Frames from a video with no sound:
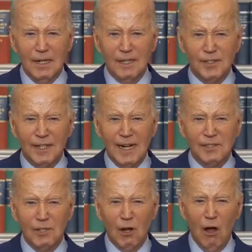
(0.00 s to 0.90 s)
It's
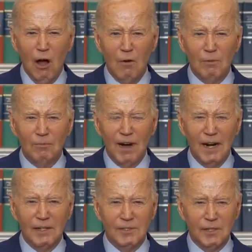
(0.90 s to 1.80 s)
against the law when
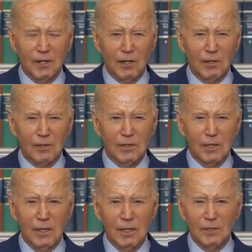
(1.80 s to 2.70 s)
violence occurs.
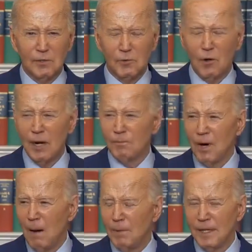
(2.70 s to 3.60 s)
Destroying
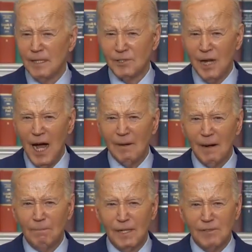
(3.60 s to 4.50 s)
property is not
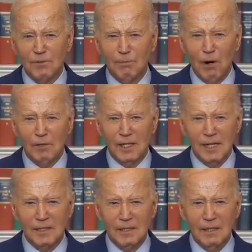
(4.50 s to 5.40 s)
a peaceful
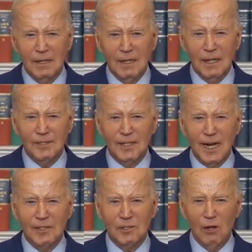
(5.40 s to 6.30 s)
protest. It's
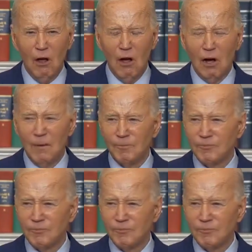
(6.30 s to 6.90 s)
against the law.